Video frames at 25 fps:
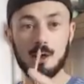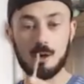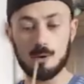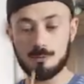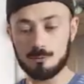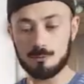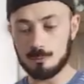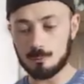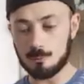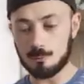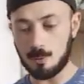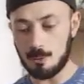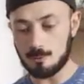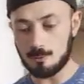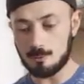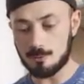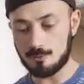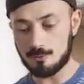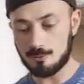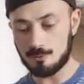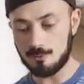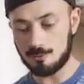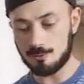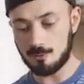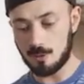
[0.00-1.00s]
of the bottom
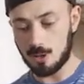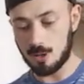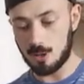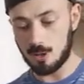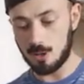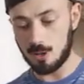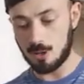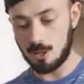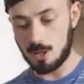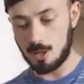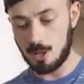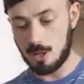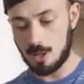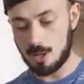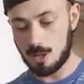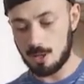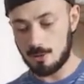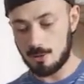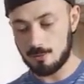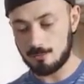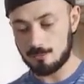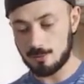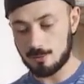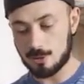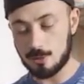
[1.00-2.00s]
of the foot
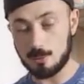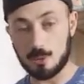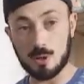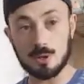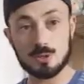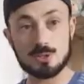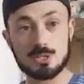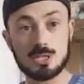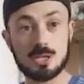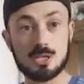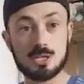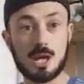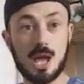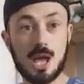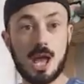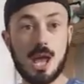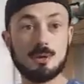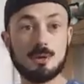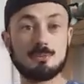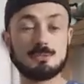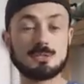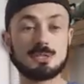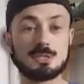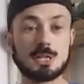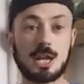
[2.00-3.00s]
for you all
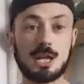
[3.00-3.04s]
to